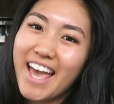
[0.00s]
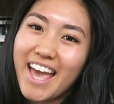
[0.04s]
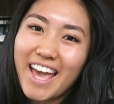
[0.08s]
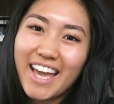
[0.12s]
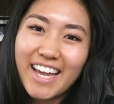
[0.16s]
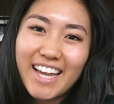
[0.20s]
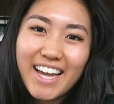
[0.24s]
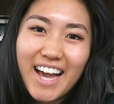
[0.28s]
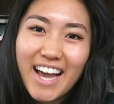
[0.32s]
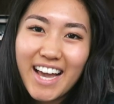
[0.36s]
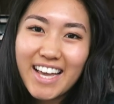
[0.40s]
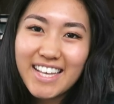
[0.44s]

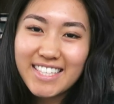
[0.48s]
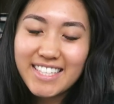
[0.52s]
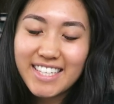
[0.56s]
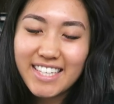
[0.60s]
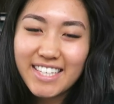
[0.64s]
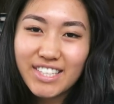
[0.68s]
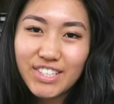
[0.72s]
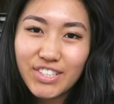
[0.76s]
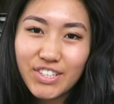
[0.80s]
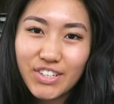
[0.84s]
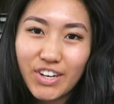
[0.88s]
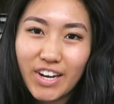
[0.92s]
Hey guys,
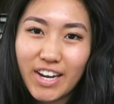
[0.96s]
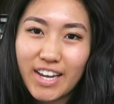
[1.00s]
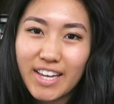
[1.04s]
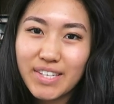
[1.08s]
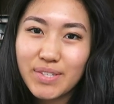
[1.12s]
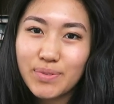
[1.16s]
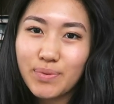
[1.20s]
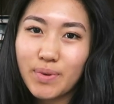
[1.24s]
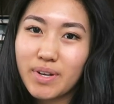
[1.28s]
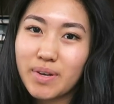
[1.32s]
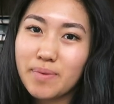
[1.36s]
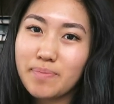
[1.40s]
it's
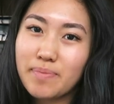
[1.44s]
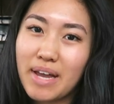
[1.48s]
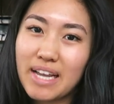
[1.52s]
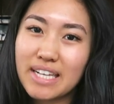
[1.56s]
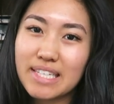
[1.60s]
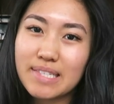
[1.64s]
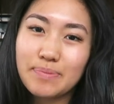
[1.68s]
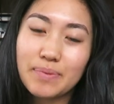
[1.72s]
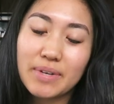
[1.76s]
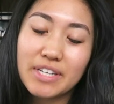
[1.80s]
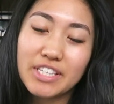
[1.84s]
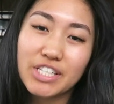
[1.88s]
Grace. Welcome
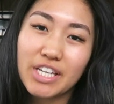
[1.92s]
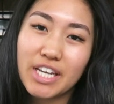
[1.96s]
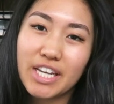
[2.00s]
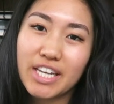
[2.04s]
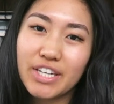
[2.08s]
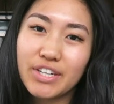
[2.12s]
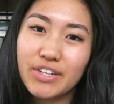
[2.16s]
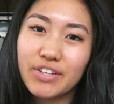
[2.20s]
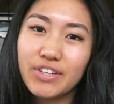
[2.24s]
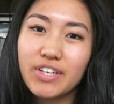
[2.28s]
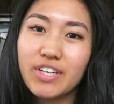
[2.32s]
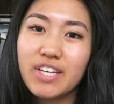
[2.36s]
back to my
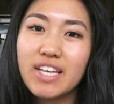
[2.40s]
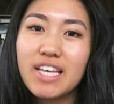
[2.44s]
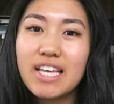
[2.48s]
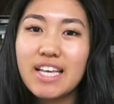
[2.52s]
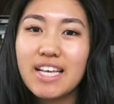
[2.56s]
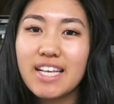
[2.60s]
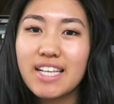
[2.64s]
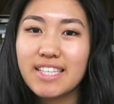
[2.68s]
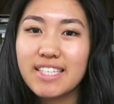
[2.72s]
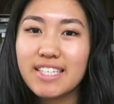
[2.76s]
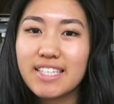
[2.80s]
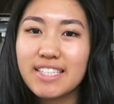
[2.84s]
channel.
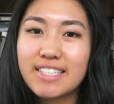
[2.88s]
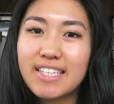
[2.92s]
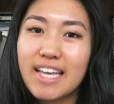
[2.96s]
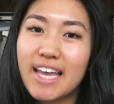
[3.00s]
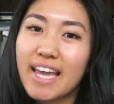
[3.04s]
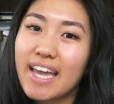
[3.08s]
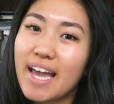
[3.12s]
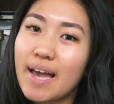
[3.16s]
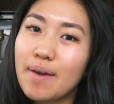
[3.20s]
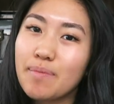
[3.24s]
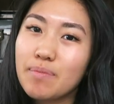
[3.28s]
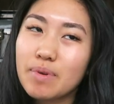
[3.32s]

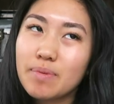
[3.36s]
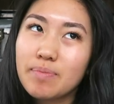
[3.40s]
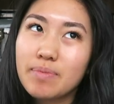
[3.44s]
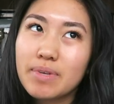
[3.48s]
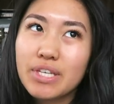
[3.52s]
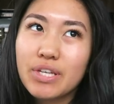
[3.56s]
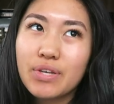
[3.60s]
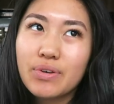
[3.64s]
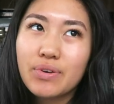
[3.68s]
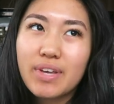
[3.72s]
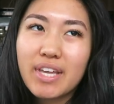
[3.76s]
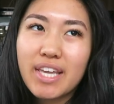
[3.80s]
Today I'm going to
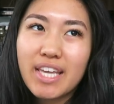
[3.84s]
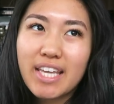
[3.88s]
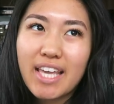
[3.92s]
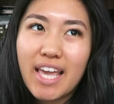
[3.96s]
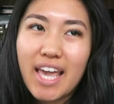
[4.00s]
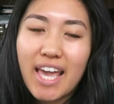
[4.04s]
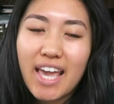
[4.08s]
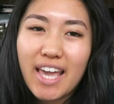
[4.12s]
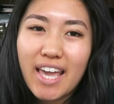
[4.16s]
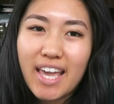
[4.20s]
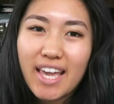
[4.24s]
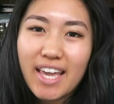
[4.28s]
be
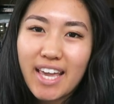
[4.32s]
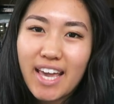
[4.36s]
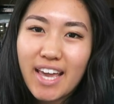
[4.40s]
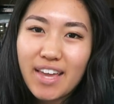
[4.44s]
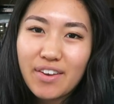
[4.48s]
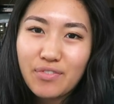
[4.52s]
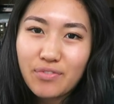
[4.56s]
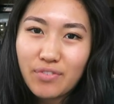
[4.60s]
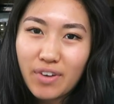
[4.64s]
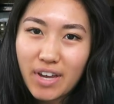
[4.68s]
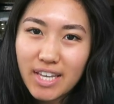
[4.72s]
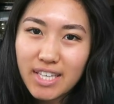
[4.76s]
doing a
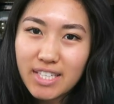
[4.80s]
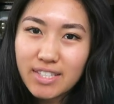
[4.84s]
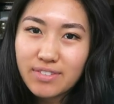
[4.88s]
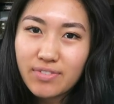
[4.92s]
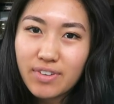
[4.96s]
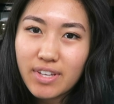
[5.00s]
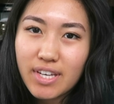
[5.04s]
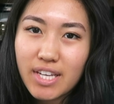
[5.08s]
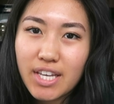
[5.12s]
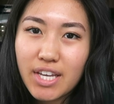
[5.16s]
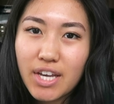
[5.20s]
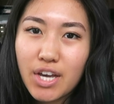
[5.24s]
advice
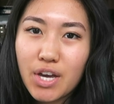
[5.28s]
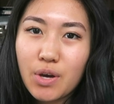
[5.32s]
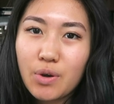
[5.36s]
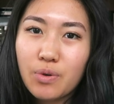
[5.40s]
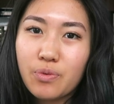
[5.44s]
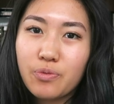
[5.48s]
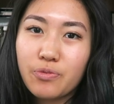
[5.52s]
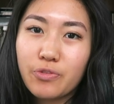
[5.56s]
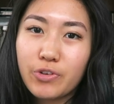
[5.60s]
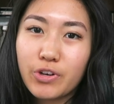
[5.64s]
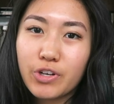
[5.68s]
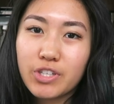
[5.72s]

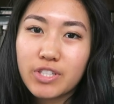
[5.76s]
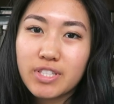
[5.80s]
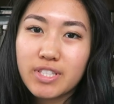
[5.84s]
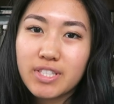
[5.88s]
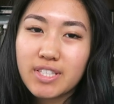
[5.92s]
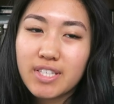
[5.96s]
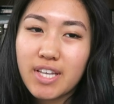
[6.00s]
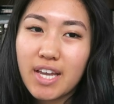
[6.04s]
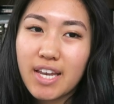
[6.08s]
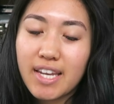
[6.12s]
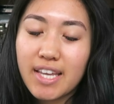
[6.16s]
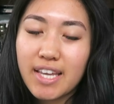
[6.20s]
video for
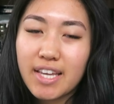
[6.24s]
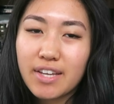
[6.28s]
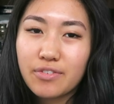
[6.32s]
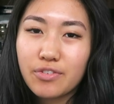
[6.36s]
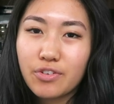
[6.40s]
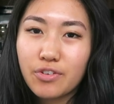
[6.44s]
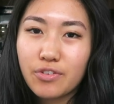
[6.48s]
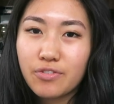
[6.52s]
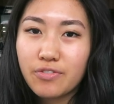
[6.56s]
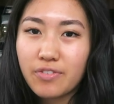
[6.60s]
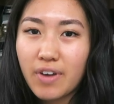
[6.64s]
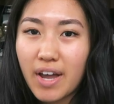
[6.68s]
studying
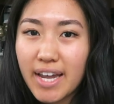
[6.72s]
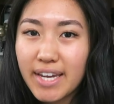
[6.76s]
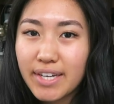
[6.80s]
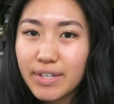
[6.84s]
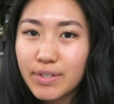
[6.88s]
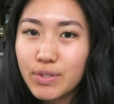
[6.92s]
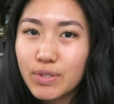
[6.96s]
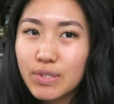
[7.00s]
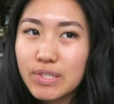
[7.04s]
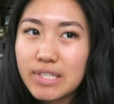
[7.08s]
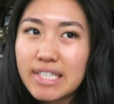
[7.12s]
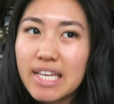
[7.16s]
for
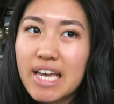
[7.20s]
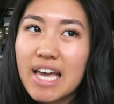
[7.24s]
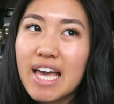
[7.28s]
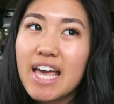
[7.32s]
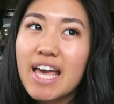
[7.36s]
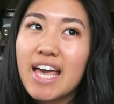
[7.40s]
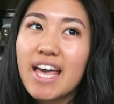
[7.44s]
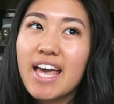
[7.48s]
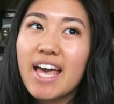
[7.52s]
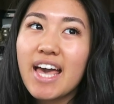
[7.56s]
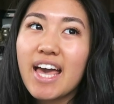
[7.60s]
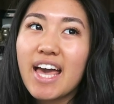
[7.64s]
finals
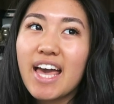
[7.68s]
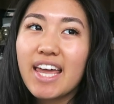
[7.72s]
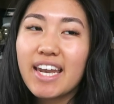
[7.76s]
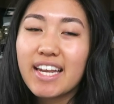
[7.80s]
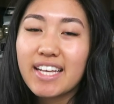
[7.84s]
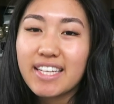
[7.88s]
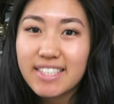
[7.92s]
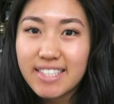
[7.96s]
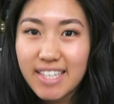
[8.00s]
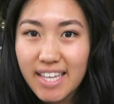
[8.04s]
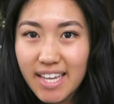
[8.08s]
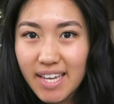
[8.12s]
and
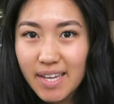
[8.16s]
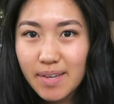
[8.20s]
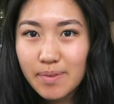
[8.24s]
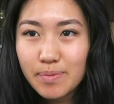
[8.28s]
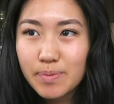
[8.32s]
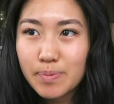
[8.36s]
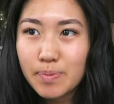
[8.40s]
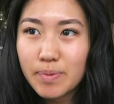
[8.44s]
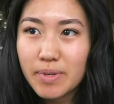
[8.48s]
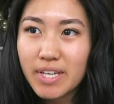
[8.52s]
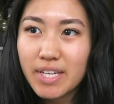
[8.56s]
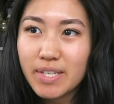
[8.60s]

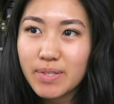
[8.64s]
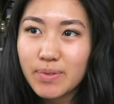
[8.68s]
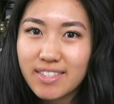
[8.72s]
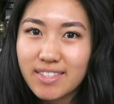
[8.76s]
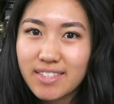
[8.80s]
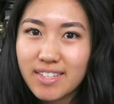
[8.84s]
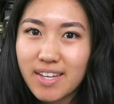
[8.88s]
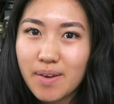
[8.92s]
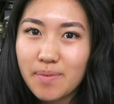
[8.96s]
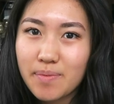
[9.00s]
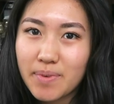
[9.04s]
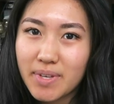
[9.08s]
exams because
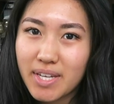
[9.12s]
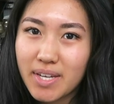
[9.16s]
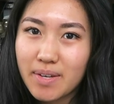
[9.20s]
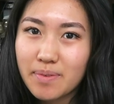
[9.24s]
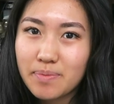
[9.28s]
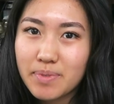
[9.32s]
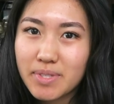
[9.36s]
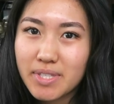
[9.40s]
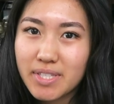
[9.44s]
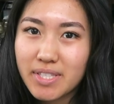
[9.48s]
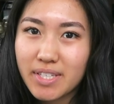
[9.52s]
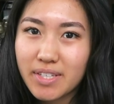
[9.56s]
it's coming
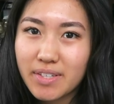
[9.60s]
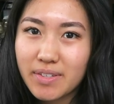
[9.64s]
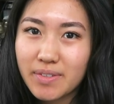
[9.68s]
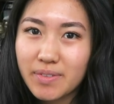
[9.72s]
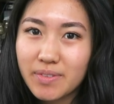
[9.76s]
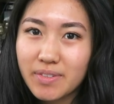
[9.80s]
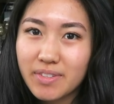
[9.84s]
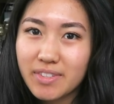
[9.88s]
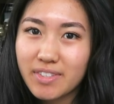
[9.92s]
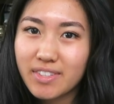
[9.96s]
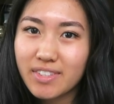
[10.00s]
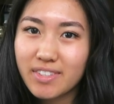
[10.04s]
up
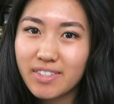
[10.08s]
soon.